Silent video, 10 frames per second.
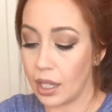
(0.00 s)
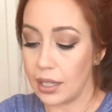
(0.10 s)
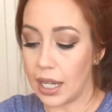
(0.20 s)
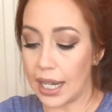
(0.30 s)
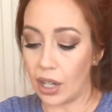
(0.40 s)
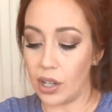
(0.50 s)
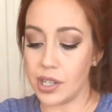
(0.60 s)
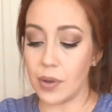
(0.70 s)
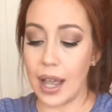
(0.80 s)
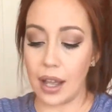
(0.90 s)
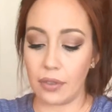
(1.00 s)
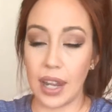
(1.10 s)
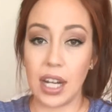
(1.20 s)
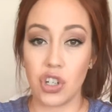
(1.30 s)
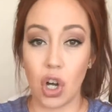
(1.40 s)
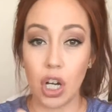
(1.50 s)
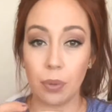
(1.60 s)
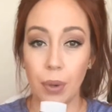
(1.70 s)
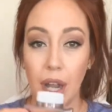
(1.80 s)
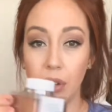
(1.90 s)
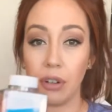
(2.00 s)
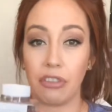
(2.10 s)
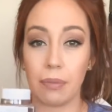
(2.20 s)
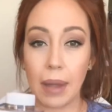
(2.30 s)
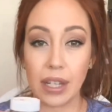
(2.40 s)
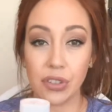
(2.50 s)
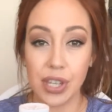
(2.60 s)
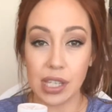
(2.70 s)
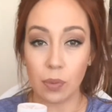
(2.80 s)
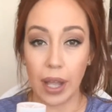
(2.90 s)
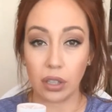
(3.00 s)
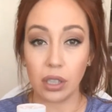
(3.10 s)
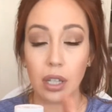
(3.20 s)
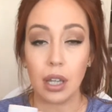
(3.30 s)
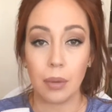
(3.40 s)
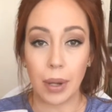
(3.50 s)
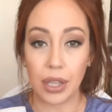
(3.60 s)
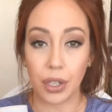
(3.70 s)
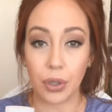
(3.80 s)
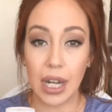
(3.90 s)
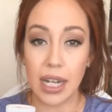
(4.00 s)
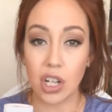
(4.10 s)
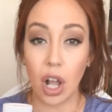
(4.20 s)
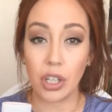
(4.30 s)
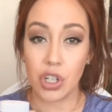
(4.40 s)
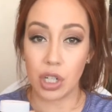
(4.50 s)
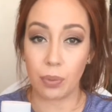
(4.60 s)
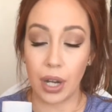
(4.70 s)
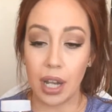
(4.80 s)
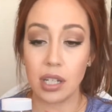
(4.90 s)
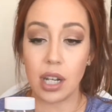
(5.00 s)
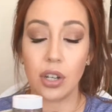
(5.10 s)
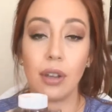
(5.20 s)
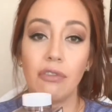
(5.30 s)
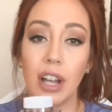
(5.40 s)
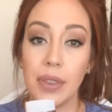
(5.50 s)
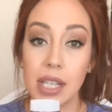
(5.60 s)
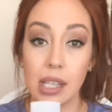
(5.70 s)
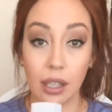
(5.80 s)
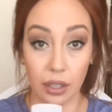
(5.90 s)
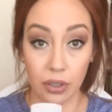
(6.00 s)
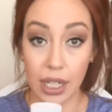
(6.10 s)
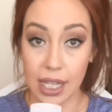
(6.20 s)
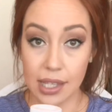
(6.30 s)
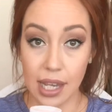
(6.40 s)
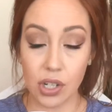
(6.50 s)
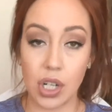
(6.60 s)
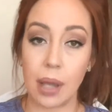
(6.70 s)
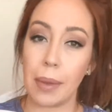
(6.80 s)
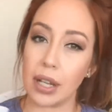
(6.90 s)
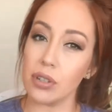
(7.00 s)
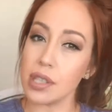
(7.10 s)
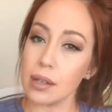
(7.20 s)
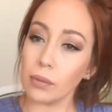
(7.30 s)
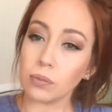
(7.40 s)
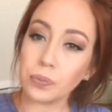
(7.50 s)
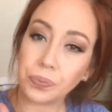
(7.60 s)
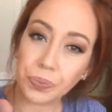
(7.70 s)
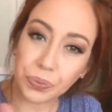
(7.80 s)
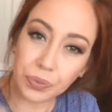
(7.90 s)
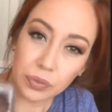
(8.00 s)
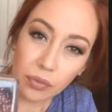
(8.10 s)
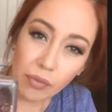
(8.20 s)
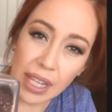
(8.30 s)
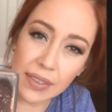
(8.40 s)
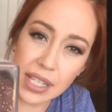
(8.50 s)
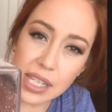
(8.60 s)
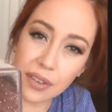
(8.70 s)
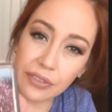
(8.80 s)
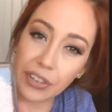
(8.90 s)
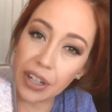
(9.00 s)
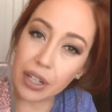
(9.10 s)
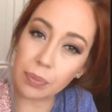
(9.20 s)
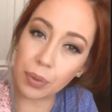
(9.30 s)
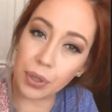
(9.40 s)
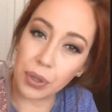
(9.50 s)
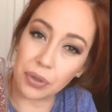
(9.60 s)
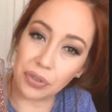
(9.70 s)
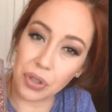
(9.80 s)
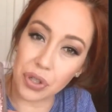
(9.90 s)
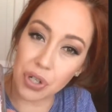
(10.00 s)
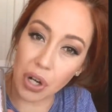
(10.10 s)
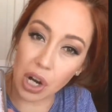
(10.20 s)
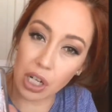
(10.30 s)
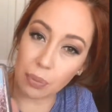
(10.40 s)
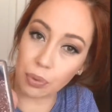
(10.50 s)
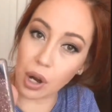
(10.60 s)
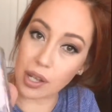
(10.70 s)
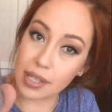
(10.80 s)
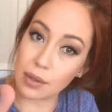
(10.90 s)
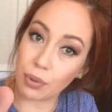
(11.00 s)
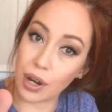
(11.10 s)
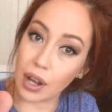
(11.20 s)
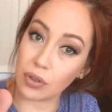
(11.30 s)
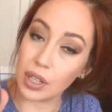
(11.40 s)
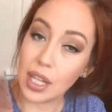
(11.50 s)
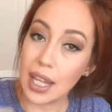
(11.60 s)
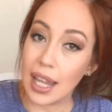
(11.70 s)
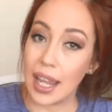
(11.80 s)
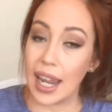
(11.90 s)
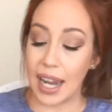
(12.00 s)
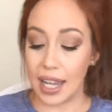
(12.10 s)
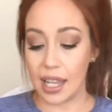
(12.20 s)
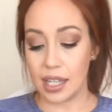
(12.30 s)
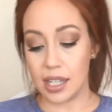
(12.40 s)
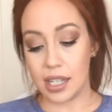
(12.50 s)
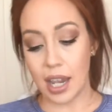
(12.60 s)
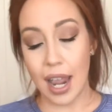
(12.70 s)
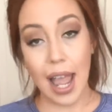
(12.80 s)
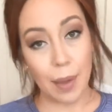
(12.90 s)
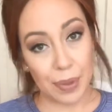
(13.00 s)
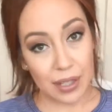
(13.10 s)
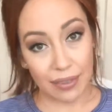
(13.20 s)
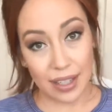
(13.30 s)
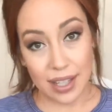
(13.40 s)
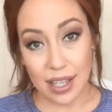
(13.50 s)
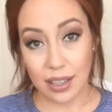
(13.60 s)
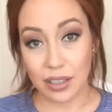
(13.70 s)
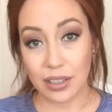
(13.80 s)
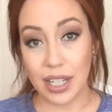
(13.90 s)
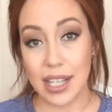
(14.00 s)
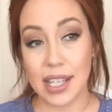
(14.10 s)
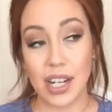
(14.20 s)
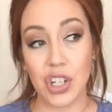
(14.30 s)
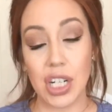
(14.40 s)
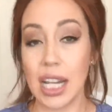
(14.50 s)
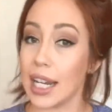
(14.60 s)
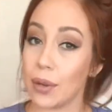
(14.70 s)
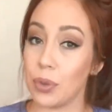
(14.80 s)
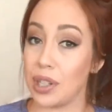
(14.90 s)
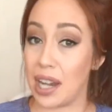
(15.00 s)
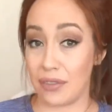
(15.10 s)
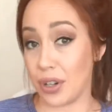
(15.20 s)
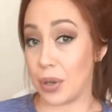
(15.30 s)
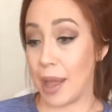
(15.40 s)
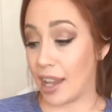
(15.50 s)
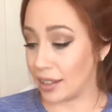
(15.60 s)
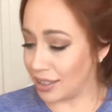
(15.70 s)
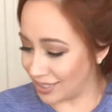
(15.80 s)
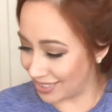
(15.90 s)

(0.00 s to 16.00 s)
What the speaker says: I also have a dark brown from Michaels as well, by the Creatology brand, and you can find this in the little kids section at Michaels. And this is a very beautiful dark bronzy brown. And I happen to find this in the little kids section, and I will never go back.